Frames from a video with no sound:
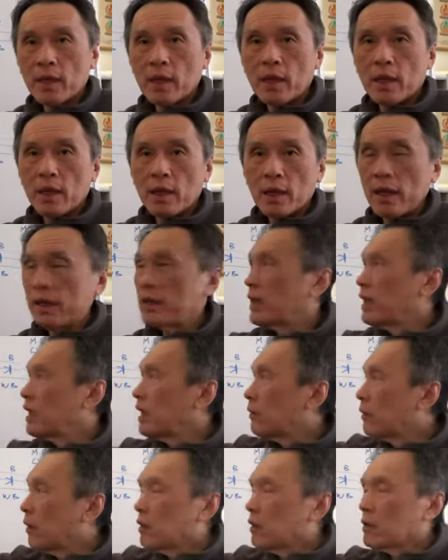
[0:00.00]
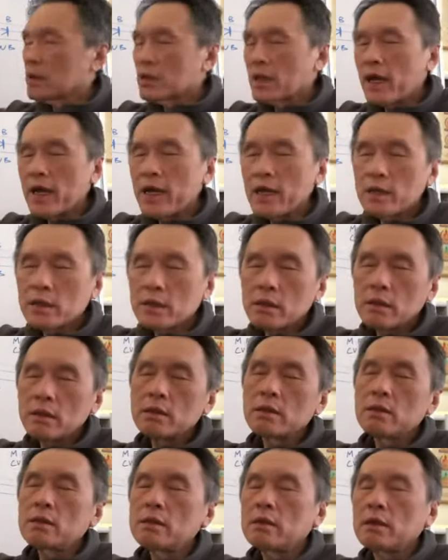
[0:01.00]
And they have all
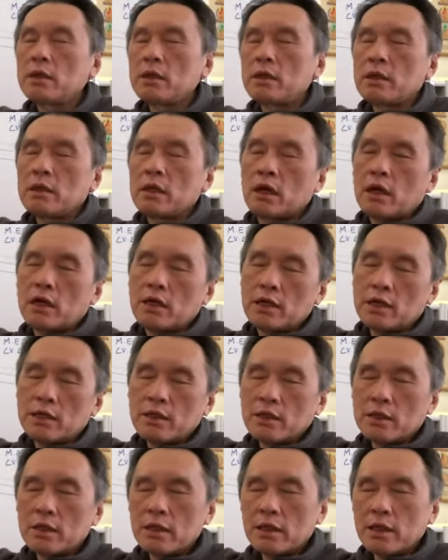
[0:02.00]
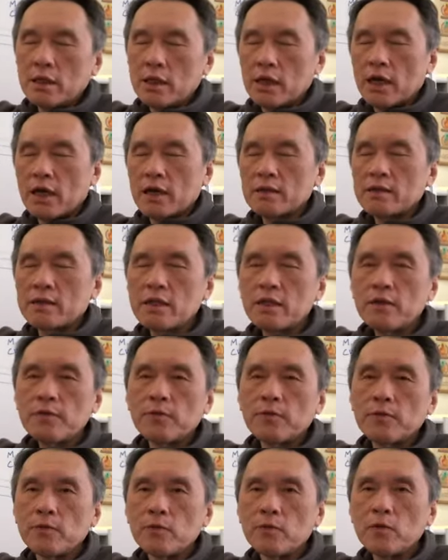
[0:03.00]
title in the
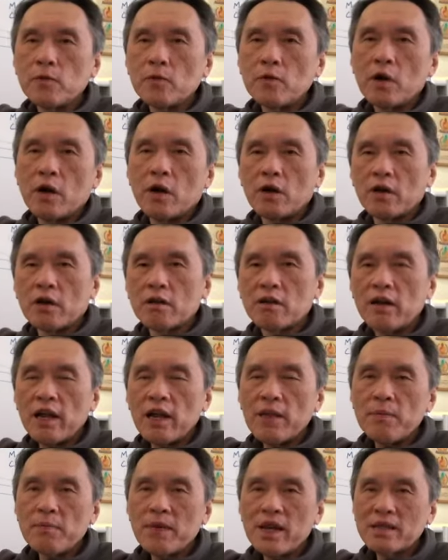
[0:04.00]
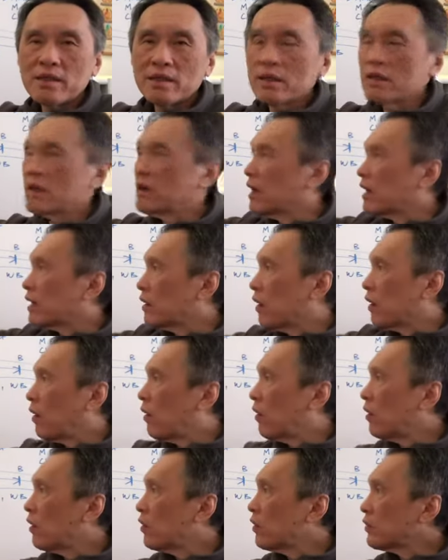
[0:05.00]
Sifu or Grandmaster and
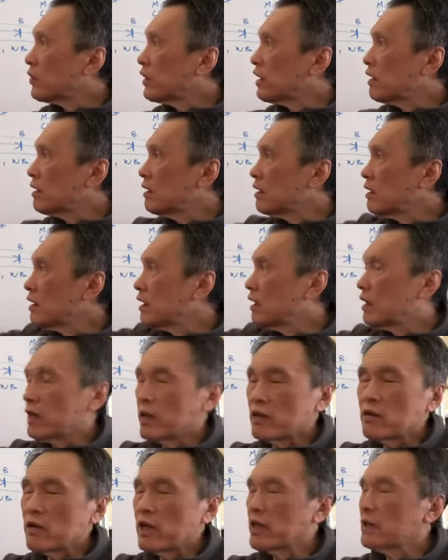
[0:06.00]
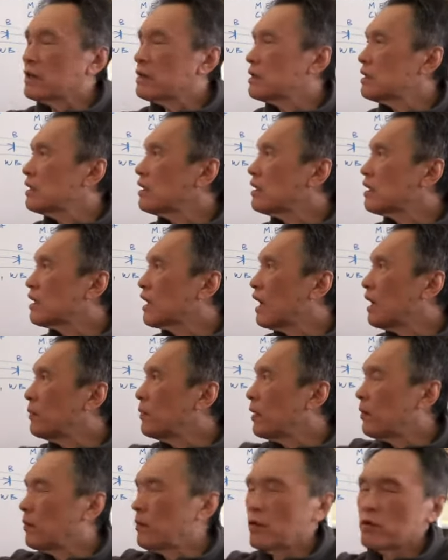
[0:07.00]
all thing here. And you can see it come
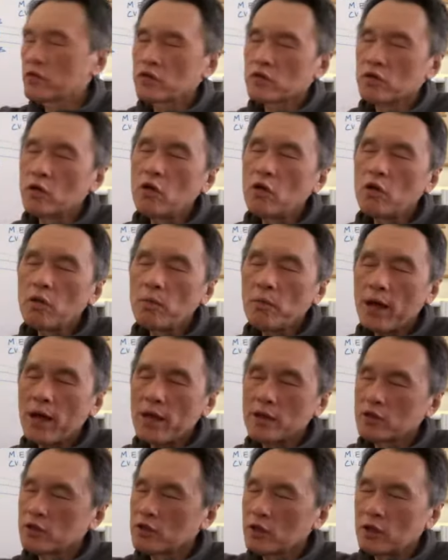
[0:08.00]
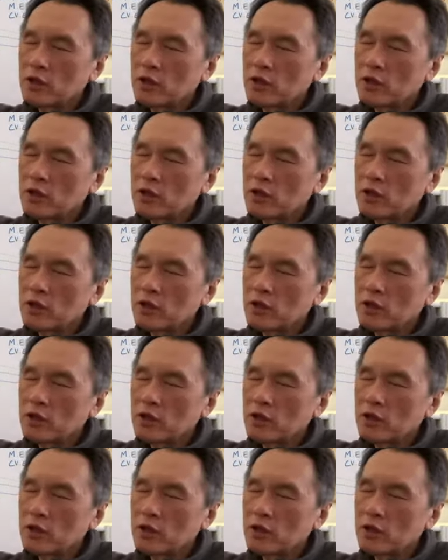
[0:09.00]
up so much